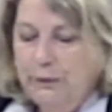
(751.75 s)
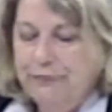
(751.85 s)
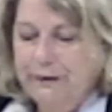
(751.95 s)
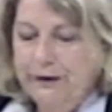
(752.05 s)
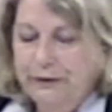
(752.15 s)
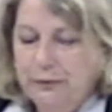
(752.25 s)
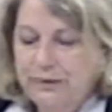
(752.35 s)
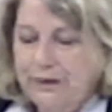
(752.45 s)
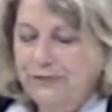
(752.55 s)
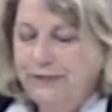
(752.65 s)
we felt it was
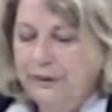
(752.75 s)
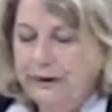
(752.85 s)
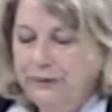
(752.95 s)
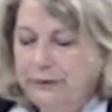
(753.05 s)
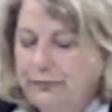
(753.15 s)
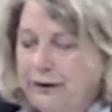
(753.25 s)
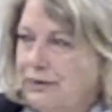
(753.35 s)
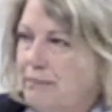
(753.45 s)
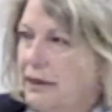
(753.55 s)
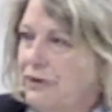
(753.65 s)
necessary to
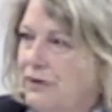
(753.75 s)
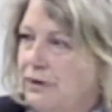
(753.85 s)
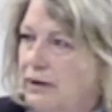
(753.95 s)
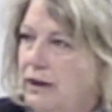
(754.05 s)
increase the budget